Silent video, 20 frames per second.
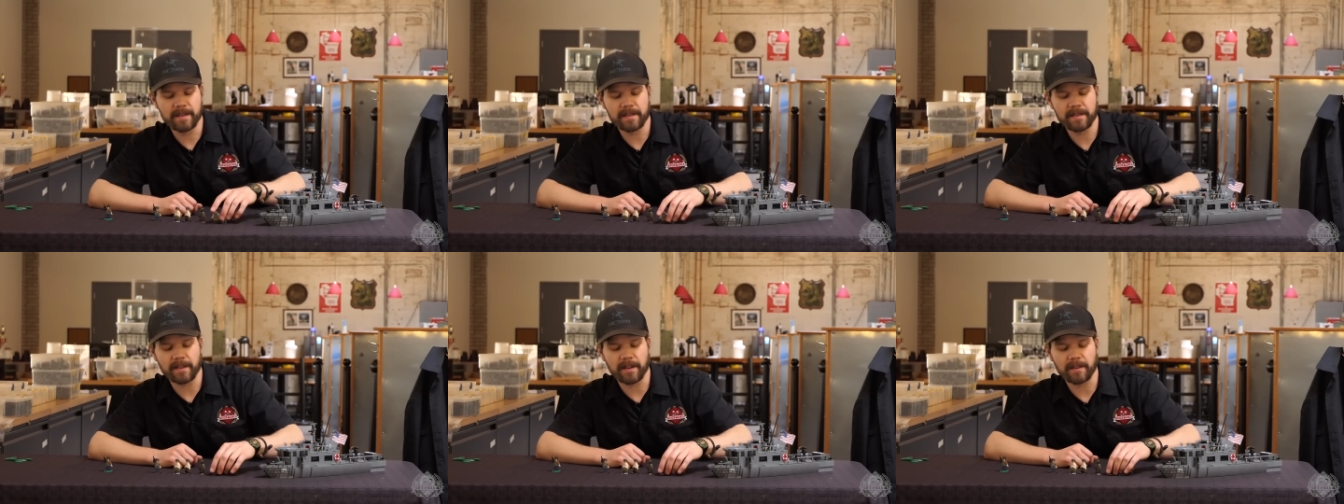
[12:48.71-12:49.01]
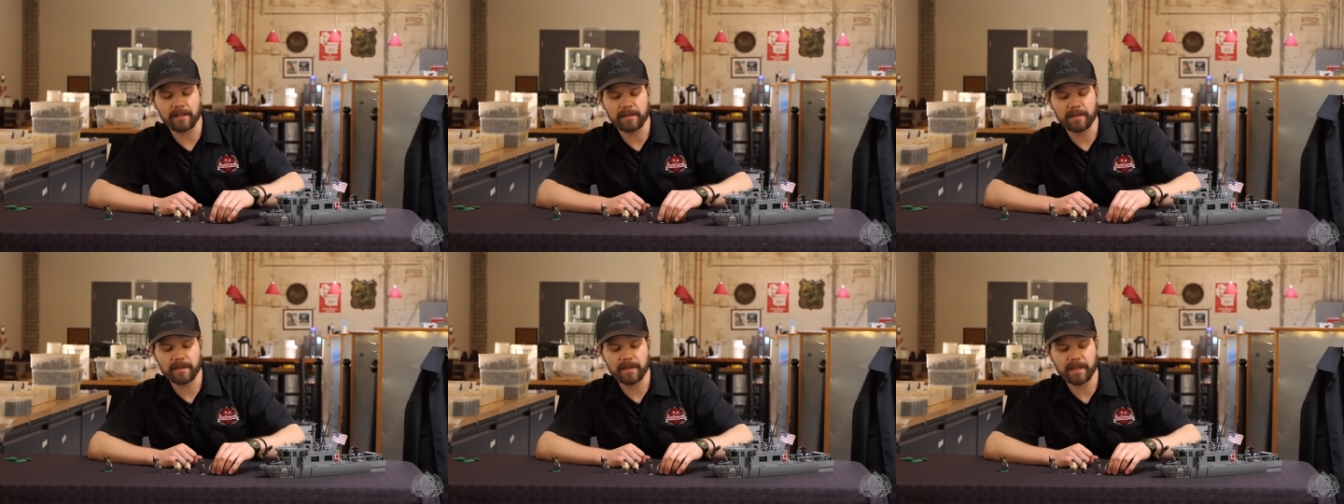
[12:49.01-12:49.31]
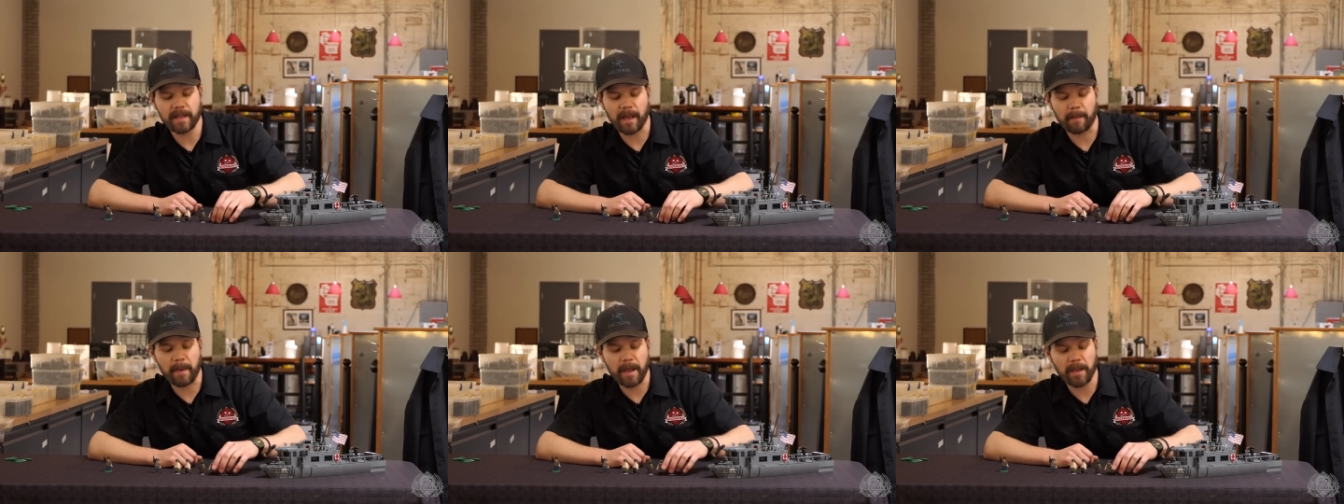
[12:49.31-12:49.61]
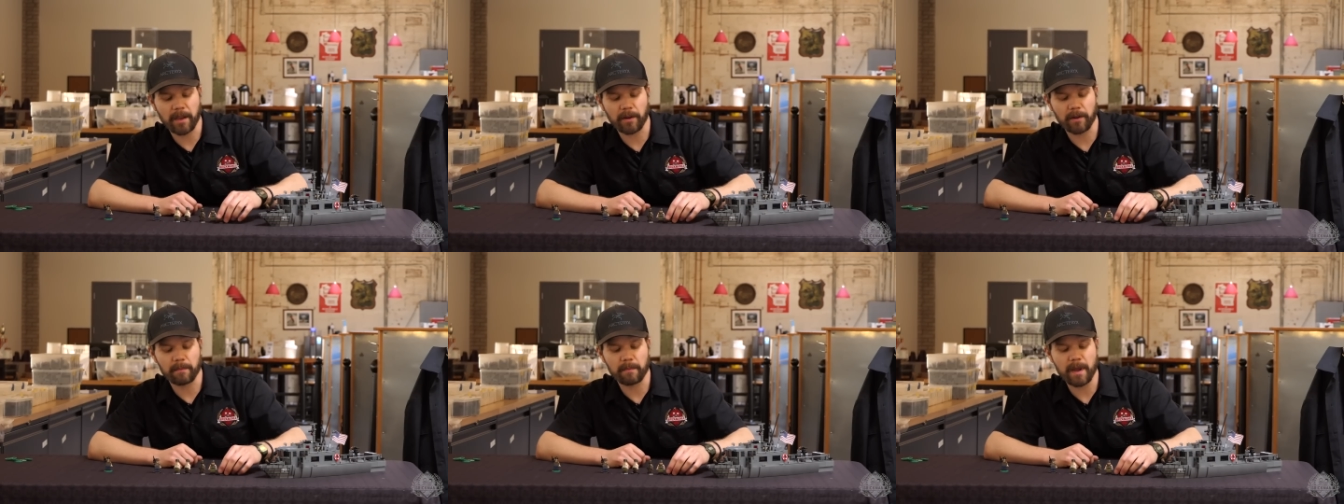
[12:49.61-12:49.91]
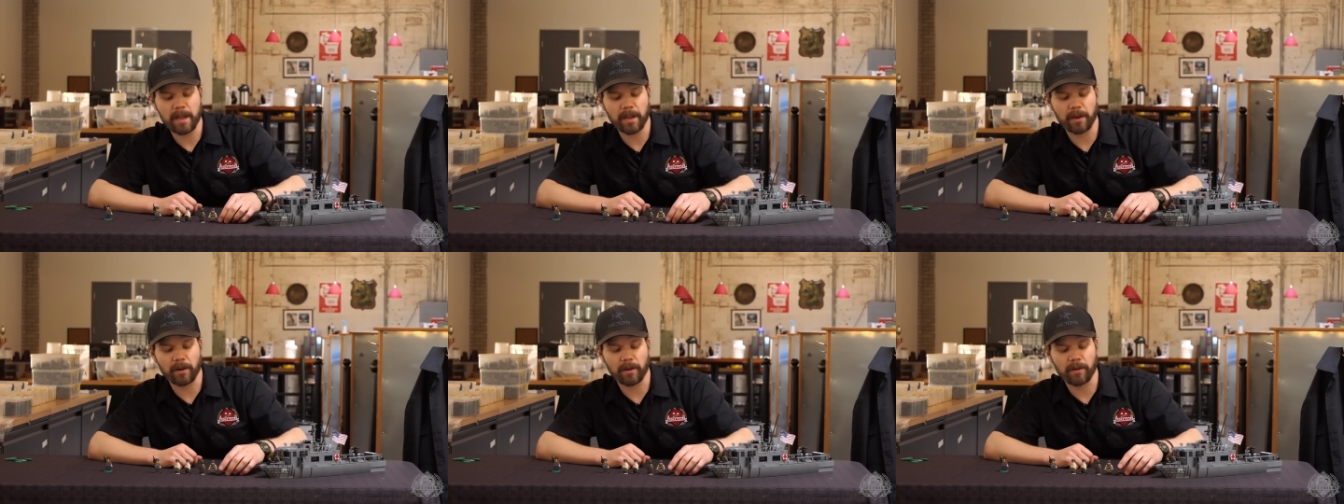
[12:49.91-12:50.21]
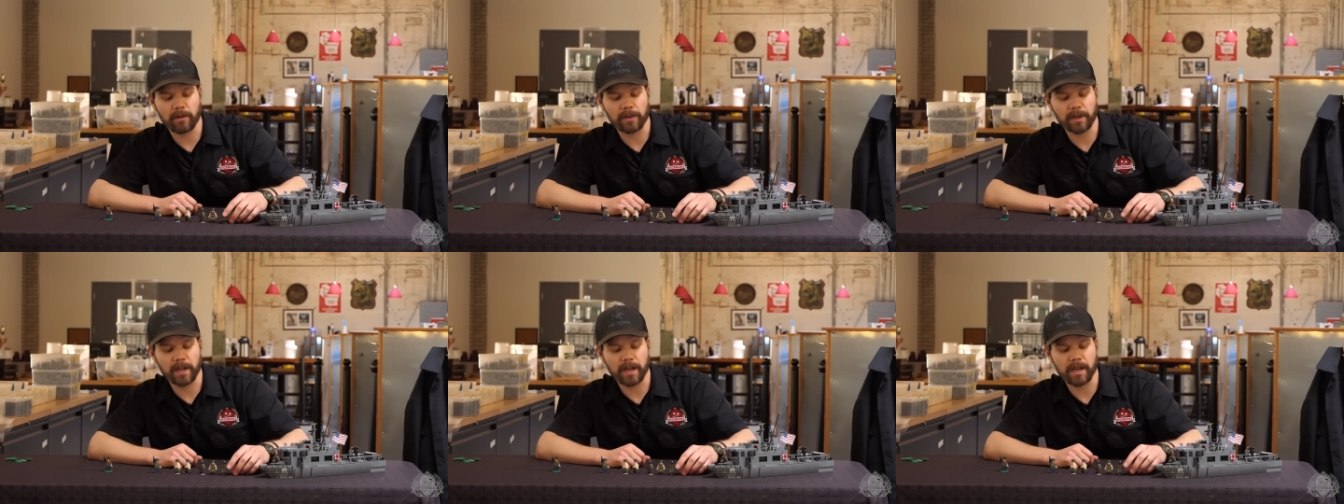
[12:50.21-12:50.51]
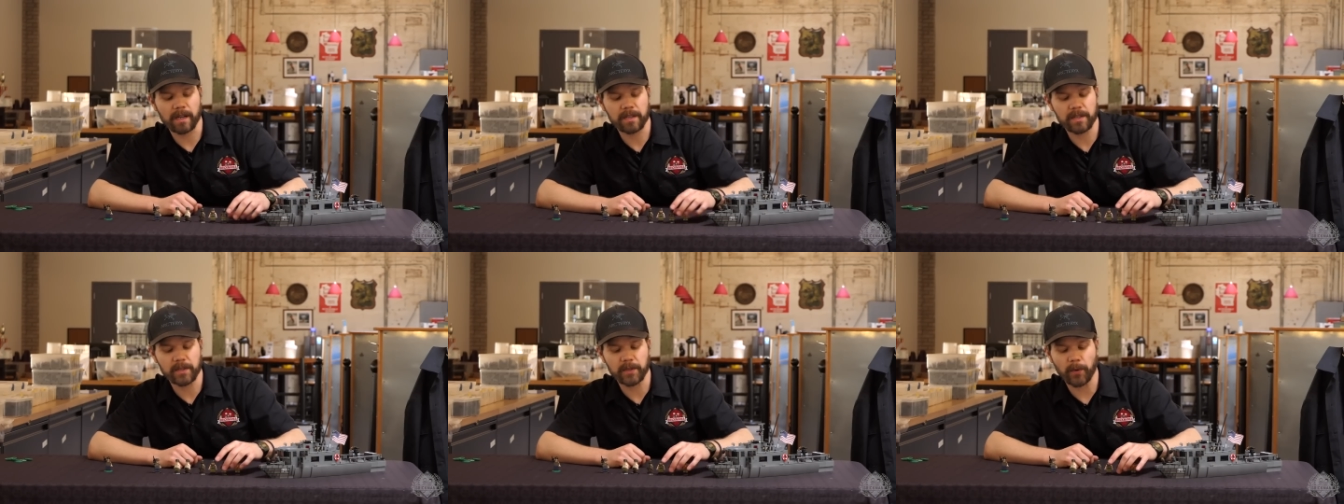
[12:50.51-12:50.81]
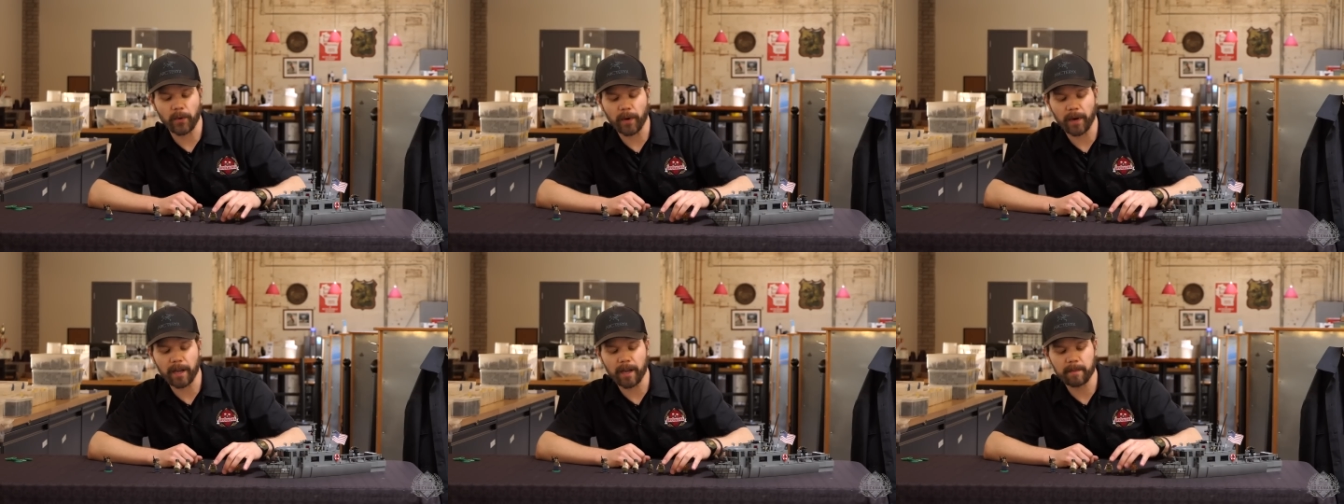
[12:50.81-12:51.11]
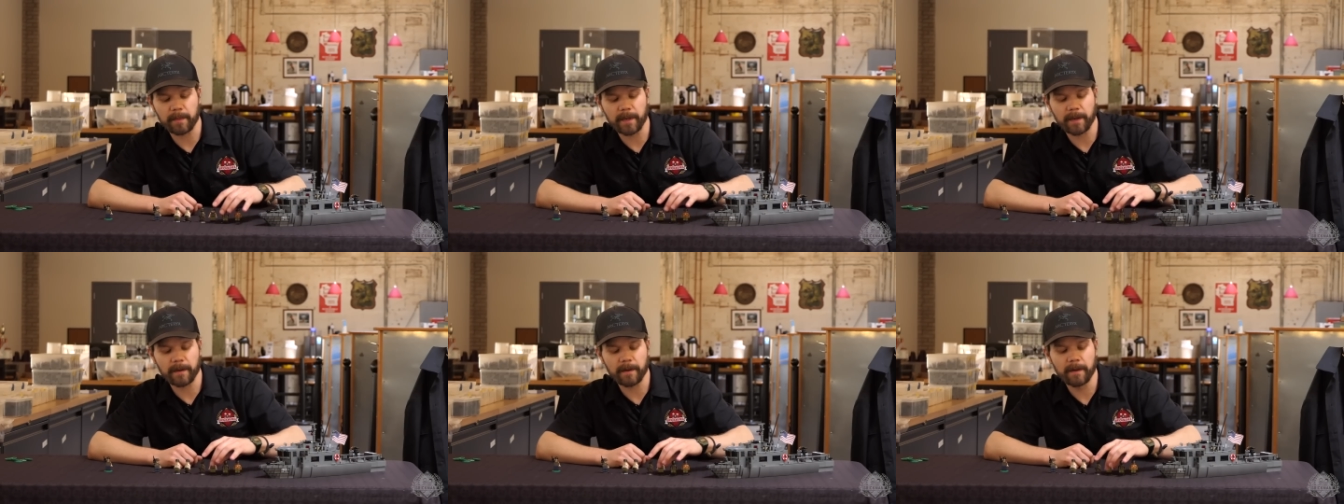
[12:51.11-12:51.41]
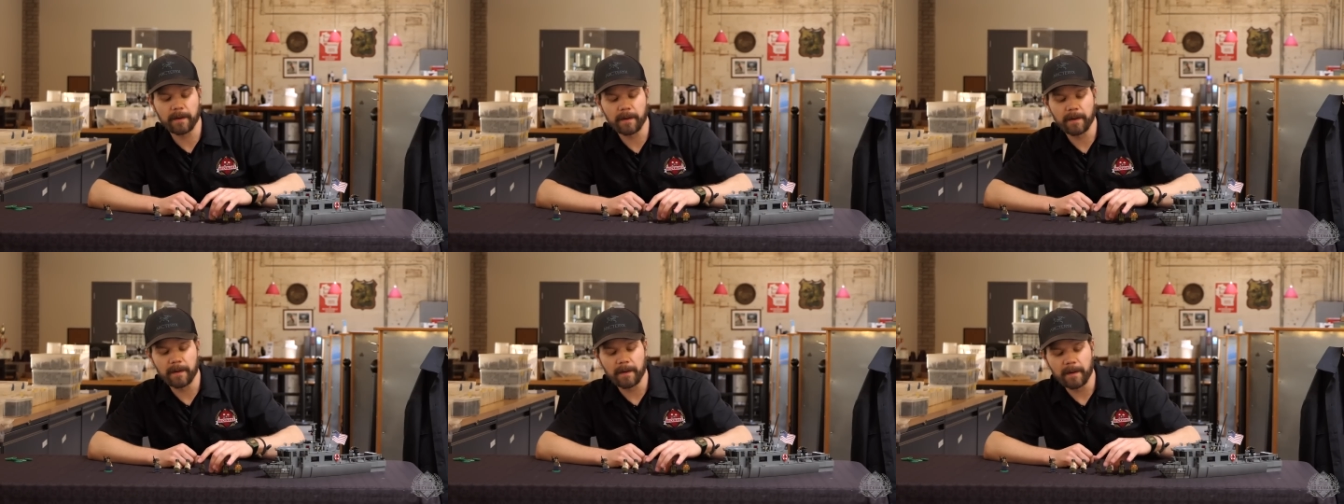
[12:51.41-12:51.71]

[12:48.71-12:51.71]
so yeah, make your make your own uh, story up here.